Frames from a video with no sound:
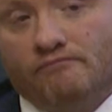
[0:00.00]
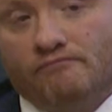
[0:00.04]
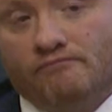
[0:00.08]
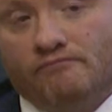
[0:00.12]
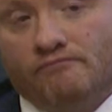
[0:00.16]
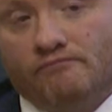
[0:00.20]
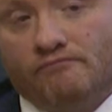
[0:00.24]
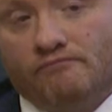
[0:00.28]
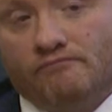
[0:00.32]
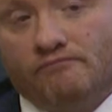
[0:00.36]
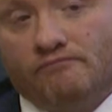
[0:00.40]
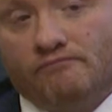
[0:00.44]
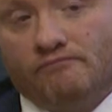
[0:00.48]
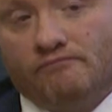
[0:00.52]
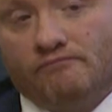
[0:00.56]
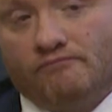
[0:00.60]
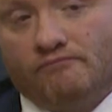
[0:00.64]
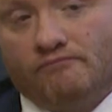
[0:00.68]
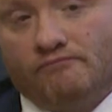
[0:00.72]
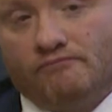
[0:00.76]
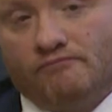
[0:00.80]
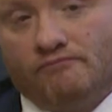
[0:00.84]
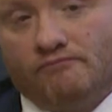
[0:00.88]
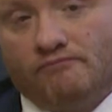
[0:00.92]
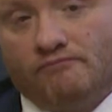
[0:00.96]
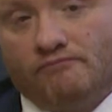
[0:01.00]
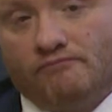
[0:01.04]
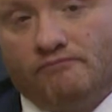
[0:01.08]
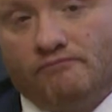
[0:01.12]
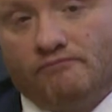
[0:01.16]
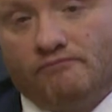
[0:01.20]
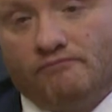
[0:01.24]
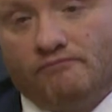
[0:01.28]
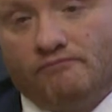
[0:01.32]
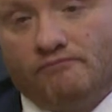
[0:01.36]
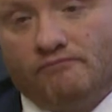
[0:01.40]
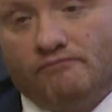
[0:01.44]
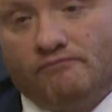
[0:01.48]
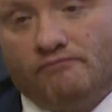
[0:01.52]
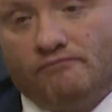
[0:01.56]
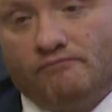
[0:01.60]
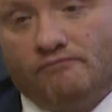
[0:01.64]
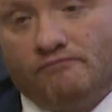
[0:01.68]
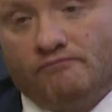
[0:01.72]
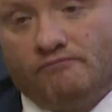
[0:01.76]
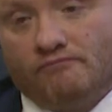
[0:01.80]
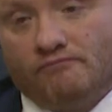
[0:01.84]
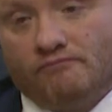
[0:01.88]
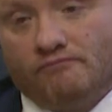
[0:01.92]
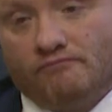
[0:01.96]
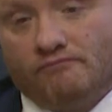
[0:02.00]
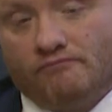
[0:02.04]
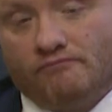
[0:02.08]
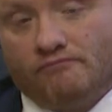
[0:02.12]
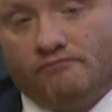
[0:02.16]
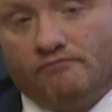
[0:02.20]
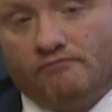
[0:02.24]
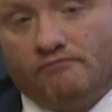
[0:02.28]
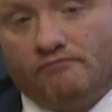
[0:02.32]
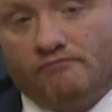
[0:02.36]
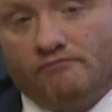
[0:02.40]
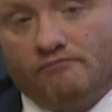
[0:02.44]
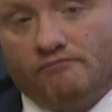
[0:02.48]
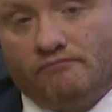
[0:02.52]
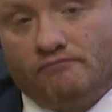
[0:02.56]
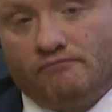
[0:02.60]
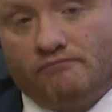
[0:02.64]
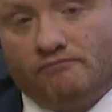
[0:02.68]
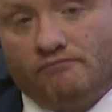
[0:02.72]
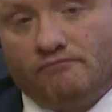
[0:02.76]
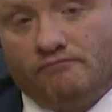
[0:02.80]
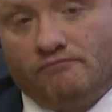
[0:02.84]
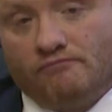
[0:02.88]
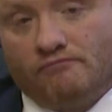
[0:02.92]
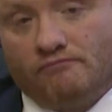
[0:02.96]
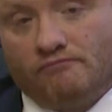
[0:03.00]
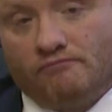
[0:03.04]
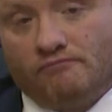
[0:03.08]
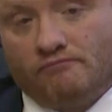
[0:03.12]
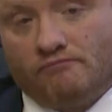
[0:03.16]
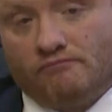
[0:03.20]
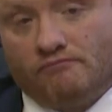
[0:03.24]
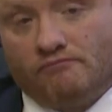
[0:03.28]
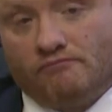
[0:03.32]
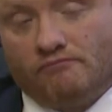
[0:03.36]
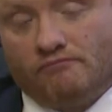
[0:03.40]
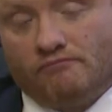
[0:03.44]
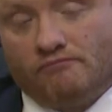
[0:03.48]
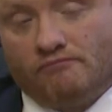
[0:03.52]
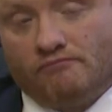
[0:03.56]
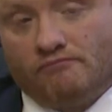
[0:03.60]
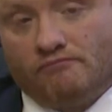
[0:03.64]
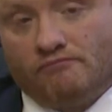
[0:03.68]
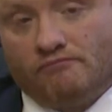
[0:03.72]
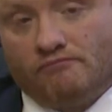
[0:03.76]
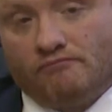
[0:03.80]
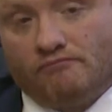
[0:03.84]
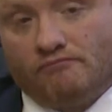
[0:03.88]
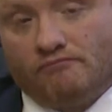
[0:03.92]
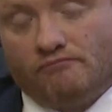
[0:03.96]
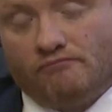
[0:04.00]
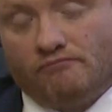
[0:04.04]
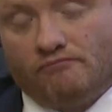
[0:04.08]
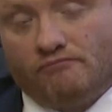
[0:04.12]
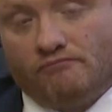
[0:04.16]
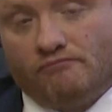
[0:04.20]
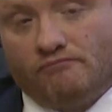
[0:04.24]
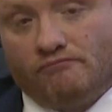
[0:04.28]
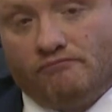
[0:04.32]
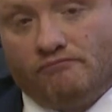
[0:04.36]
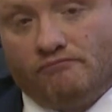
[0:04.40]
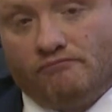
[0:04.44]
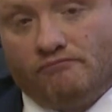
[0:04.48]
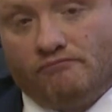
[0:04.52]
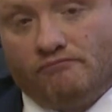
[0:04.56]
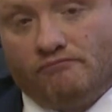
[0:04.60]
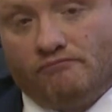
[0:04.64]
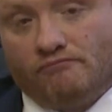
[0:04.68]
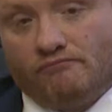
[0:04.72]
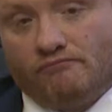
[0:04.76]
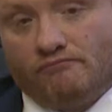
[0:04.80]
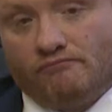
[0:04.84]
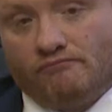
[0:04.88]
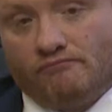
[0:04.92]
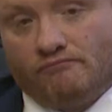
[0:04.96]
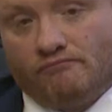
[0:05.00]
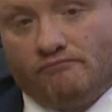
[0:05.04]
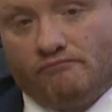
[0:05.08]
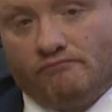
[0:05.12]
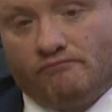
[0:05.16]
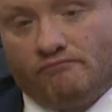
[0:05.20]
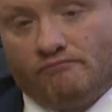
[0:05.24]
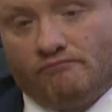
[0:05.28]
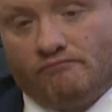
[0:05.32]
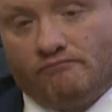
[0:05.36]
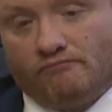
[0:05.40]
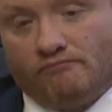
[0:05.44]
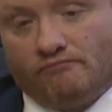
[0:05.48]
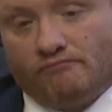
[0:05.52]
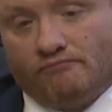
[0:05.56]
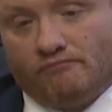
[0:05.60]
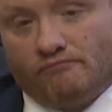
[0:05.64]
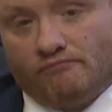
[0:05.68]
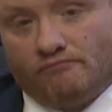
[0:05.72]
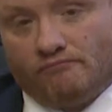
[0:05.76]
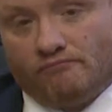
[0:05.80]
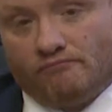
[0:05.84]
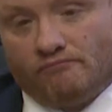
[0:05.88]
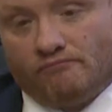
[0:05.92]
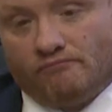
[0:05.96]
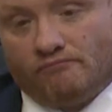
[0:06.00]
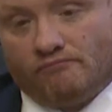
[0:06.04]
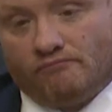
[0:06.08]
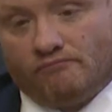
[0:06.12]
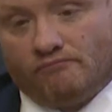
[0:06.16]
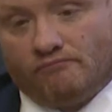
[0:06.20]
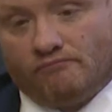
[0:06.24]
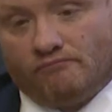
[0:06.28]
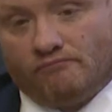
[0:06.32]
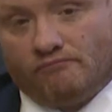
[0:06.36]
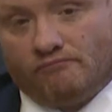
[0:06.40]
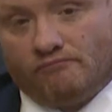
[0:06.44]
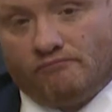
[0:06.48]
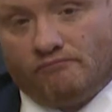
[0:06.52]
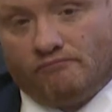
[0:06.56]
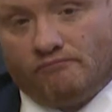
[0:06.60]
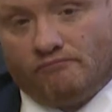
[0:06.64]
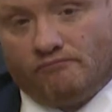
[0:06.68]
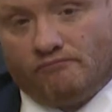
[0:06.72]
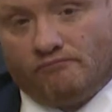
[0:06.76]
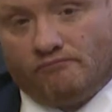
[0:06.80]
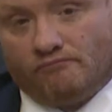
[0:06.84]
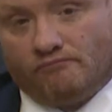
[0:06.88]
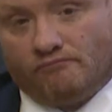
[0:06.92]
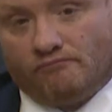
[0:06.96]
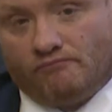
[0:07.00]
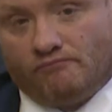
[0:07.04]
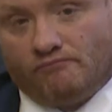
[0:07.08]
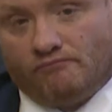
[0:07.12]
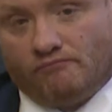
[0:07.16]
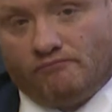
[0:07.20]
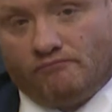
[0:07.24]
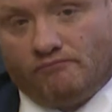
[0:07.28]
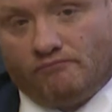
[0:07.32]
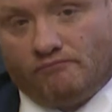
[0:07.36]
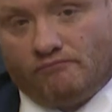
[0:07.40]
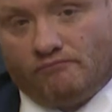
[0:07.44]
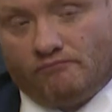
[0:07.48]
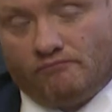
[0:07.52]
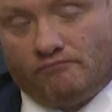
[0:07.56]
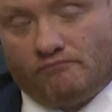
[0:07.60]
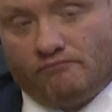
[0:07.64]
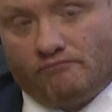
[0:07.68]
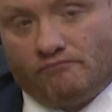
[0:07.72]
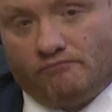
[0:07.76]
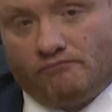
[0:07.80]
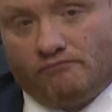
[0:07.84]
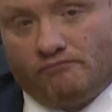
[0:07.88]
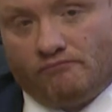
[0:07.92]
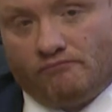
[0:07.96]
The person shown says nothing.